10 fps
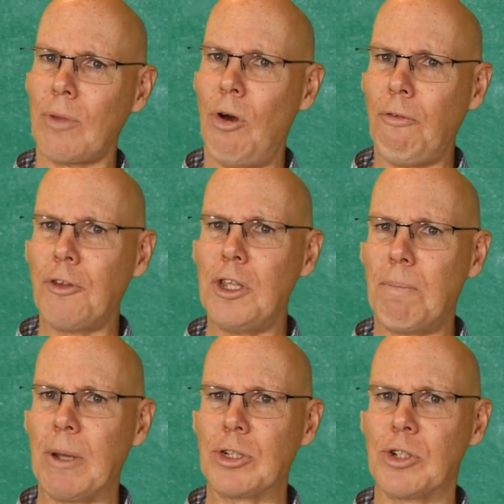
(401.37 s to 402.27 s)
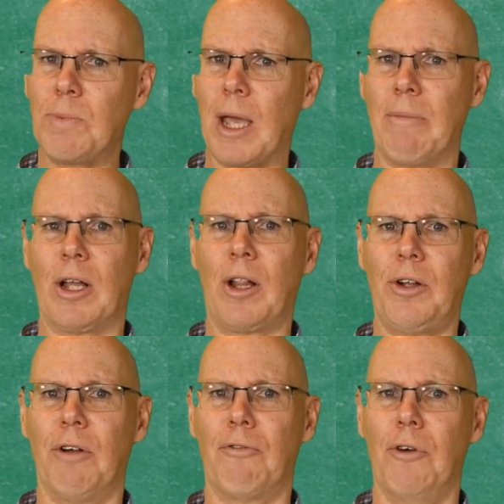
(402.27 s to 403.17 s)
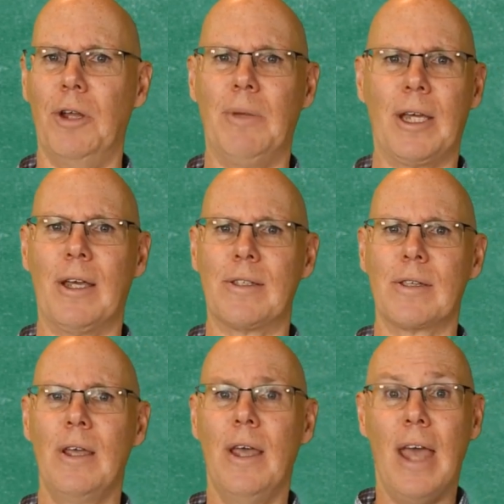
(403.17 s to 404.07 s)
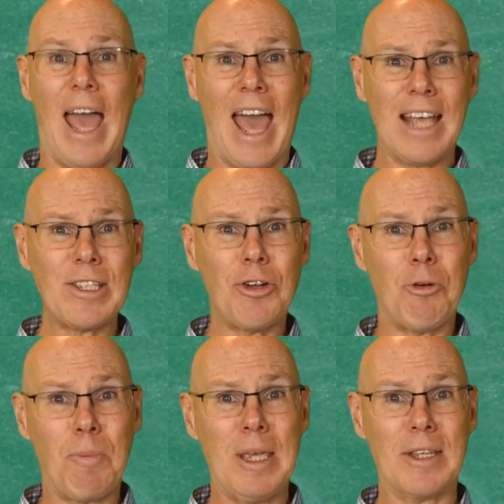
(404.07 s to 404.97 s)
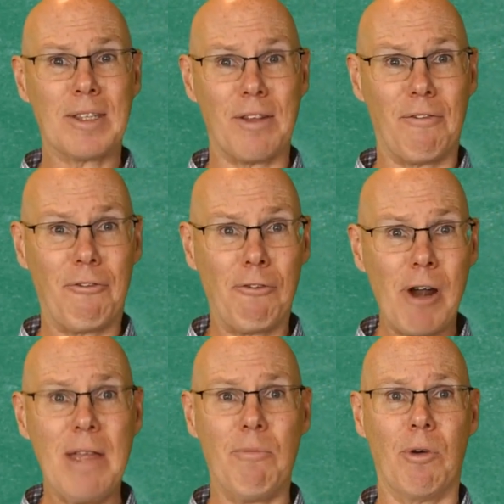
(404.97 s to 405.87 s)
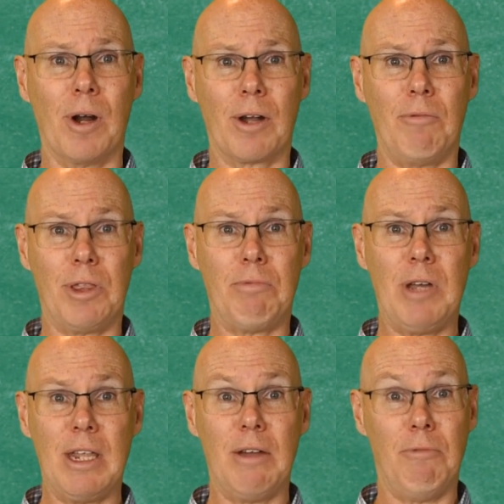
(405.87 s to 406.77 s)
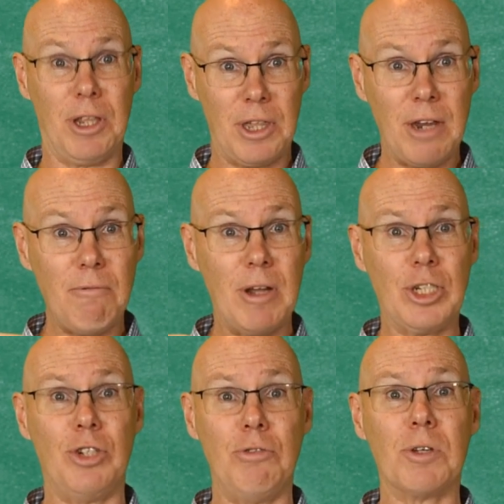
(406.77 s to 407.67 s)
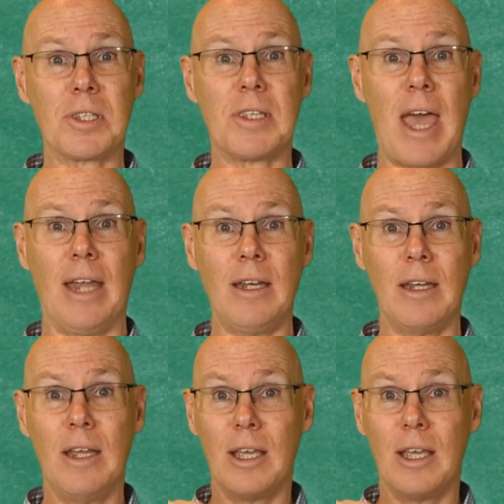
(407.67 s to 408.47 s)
Hopefully the picture is becoming clearer for you, because S&OP is the framework within which you will set,